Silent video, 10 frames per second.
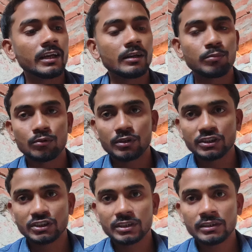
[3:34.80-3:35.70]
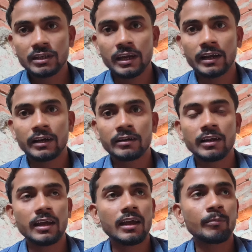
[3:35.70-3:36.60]
reproduction
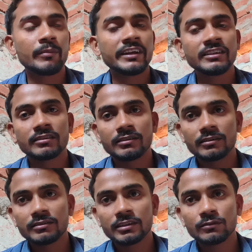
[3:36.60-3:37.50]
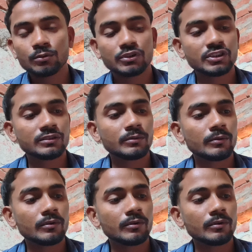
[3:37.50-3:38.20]
and many other things which is